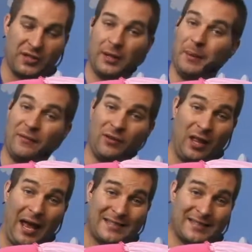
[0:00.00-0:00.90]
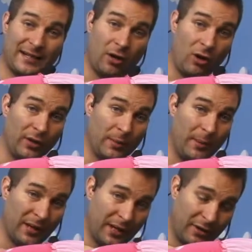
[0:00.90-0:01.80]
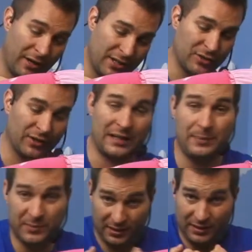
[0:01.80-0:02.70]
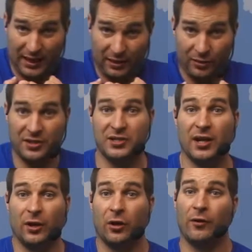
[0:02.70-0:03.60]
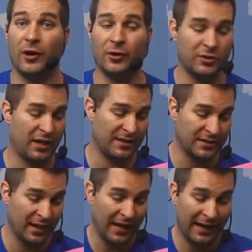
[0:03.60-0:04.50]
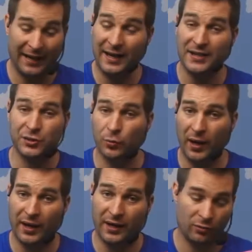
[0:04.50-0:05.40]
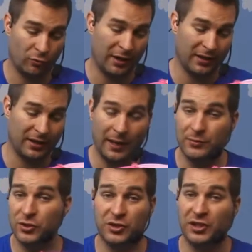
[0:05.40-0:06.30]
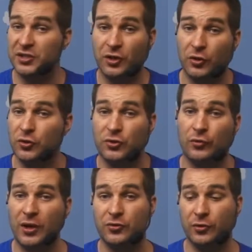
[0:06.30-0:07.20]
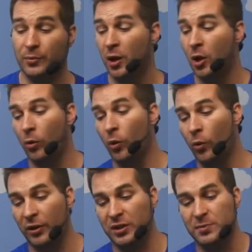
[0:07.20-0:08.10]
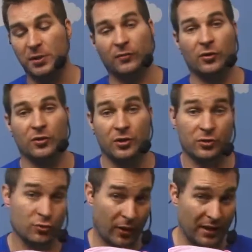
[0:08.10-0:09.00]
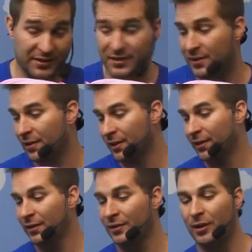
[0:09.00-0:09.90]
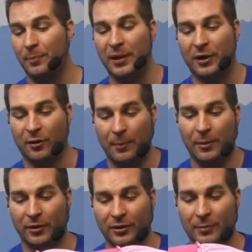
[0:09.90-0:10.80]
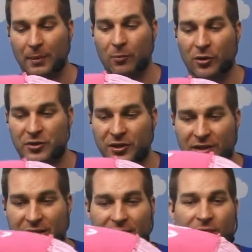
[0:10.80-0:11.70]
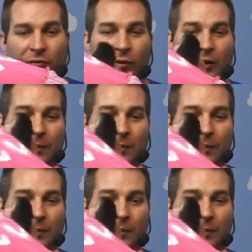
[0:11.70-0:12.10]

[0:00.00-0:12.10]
is a little bit of elastic on the belly area, so it keeps it tighter and snugger around her chest and cuts away right in time so she can still use the restroom while wearing this beautiful dress. I'll pick her up here a little bit more so you can get a full